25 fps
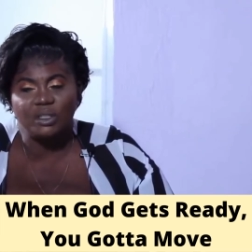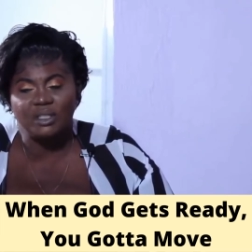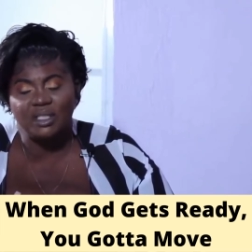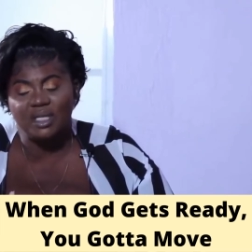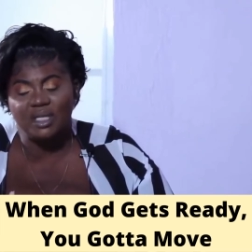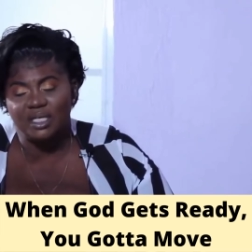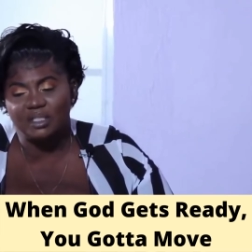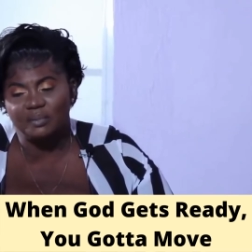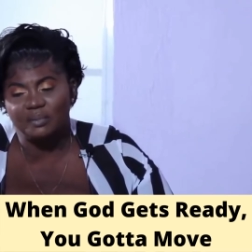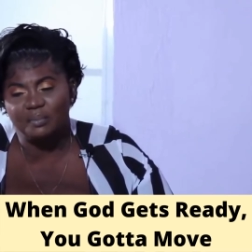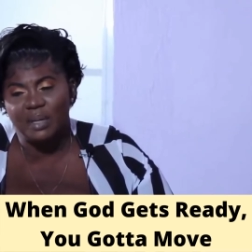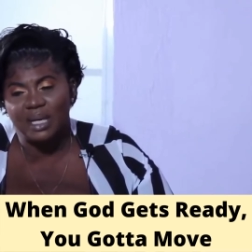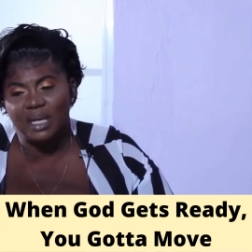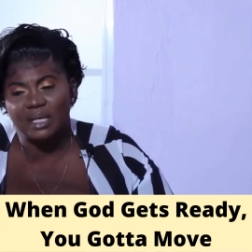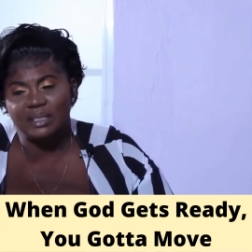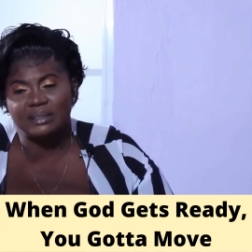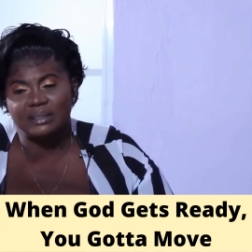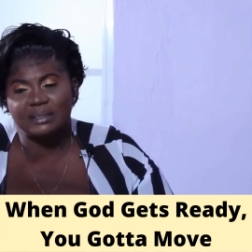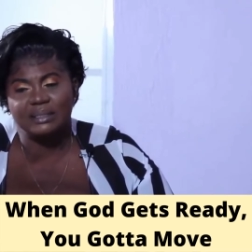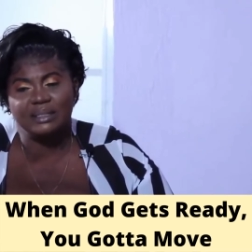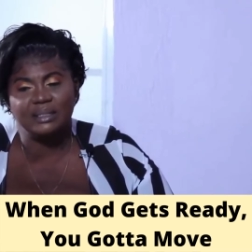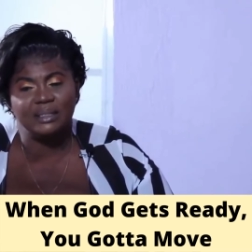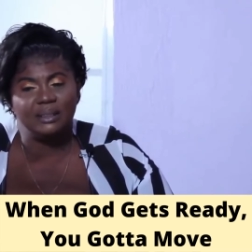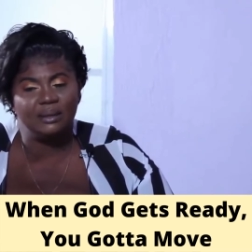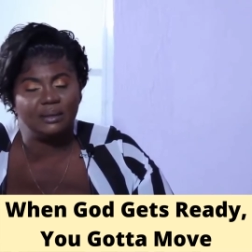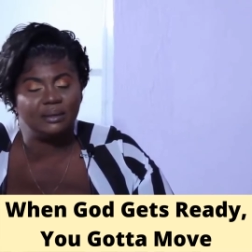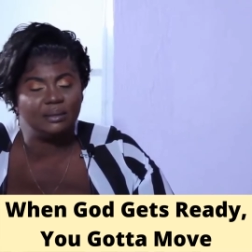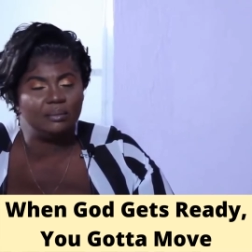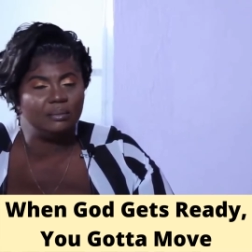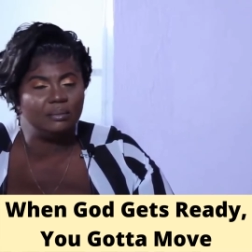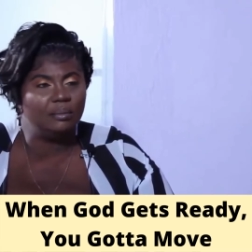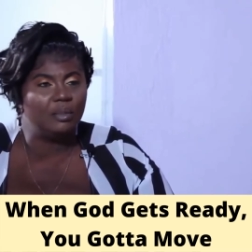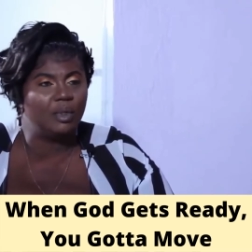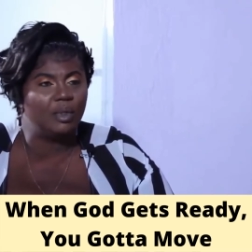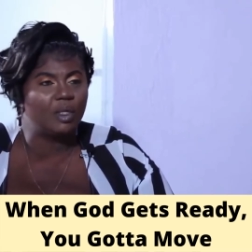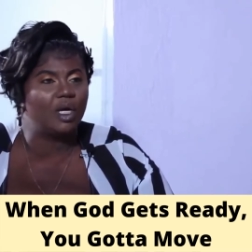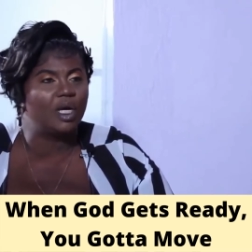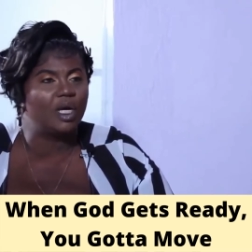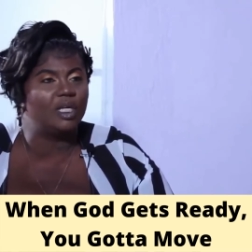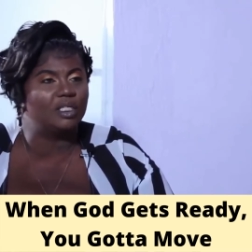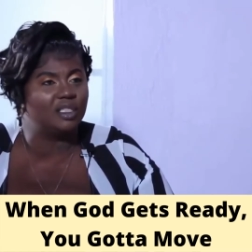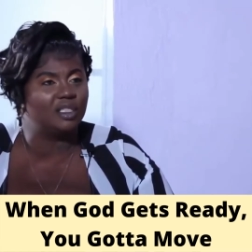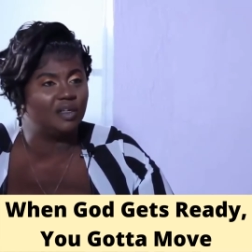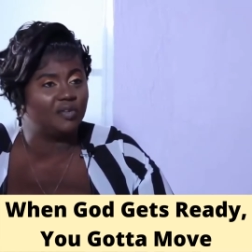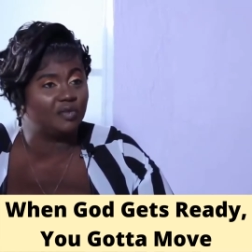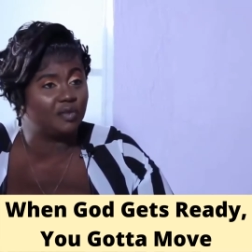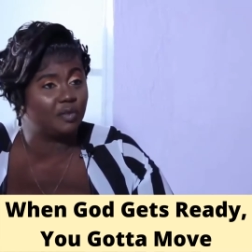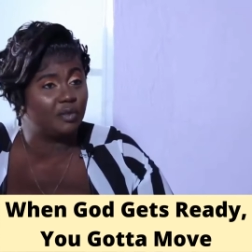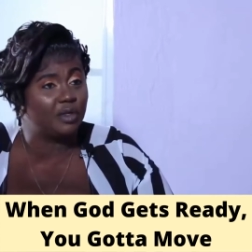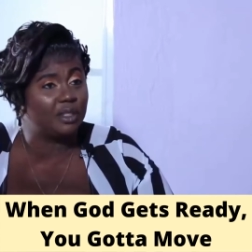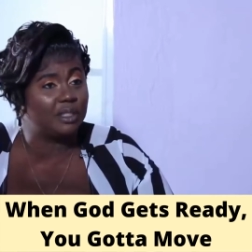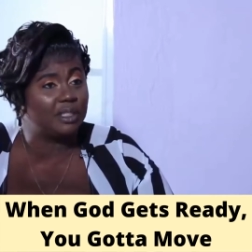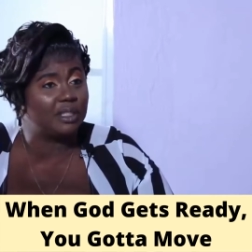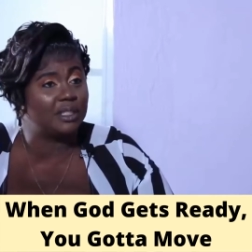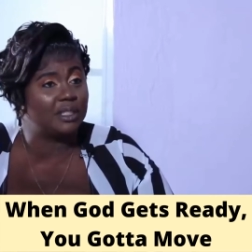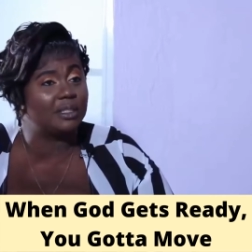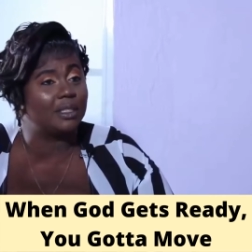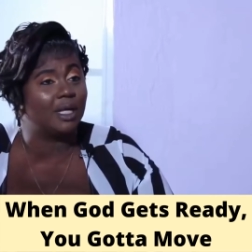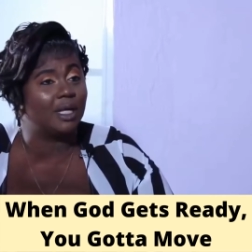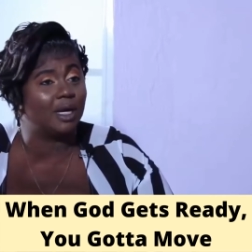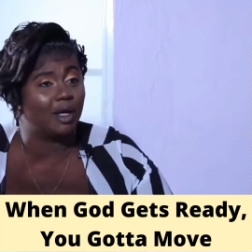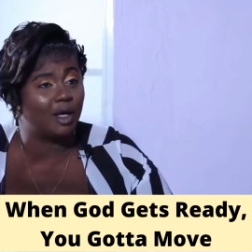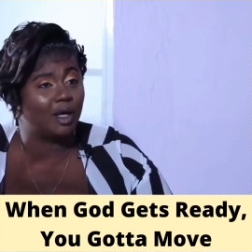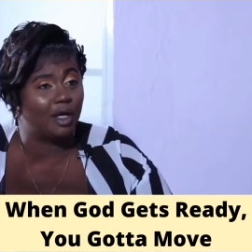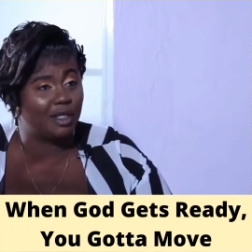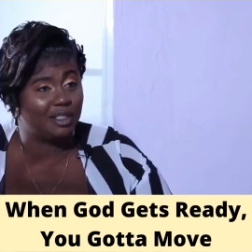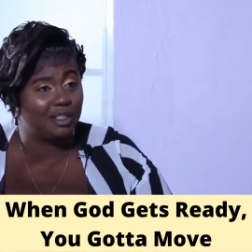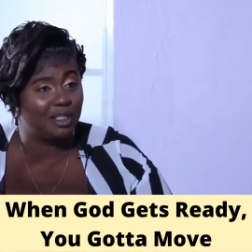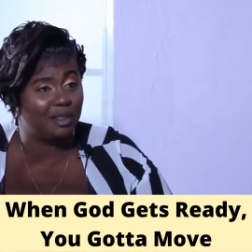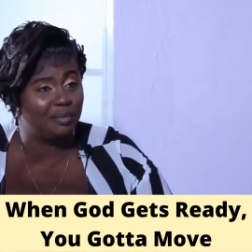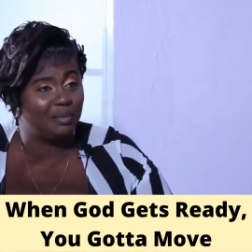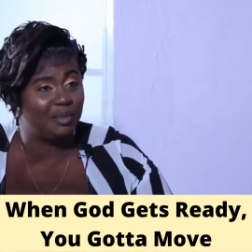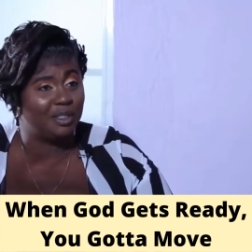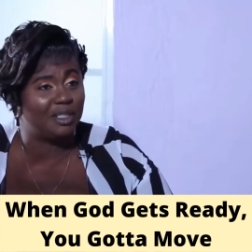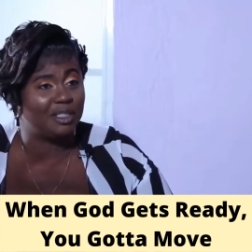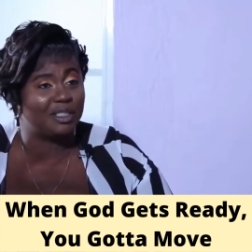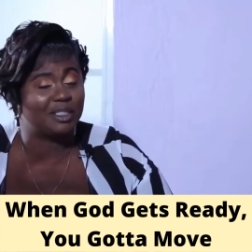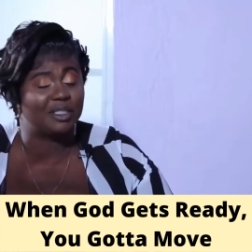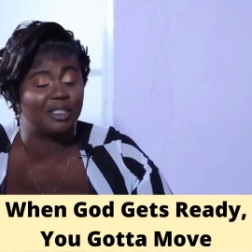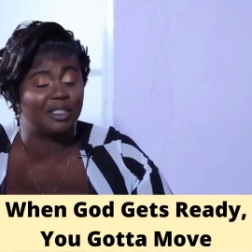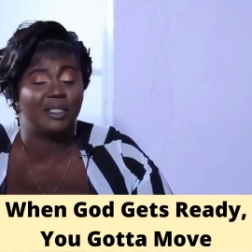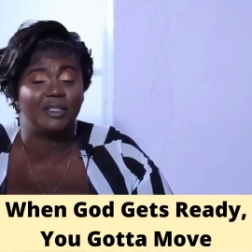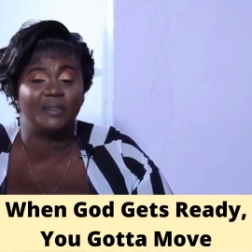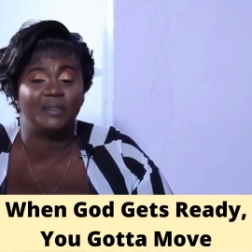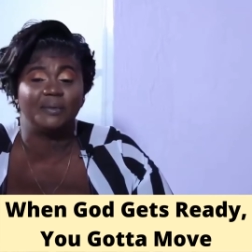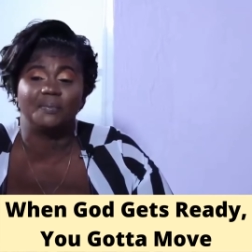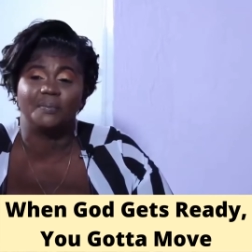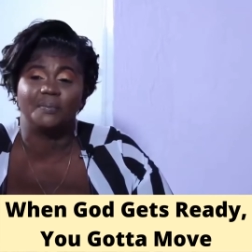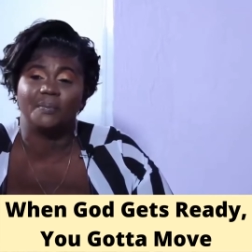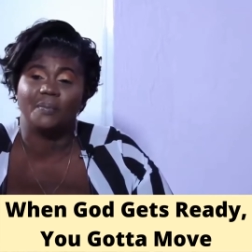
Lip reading: But he has backslidden because of critics and condemnation.